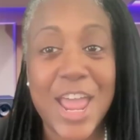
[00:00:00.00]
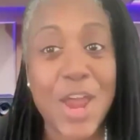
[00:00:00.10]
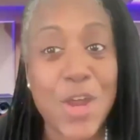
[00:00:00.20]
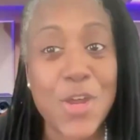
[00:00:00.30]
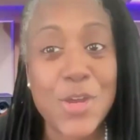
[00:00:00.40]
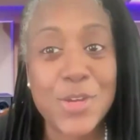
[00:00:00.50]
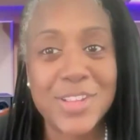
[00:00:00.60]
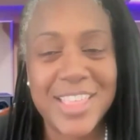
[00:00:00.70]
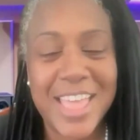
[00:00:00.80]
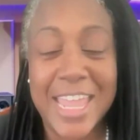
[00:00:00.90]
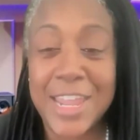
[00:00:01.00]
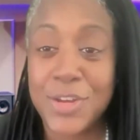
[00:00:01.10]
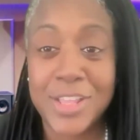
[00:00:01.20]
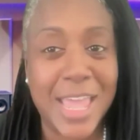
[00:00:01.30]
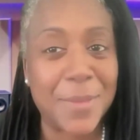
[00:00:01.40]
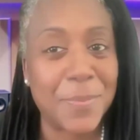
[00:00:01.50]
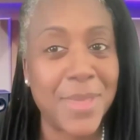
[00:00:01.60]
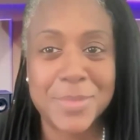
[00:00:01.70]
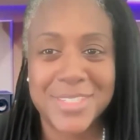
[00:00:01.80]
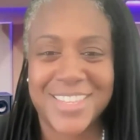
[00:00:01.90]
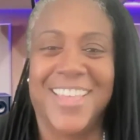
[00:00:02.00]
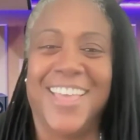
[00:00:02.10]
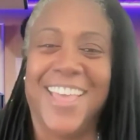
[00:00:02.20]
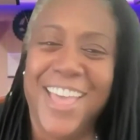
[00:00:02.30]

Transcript: And I hear they're like pimps.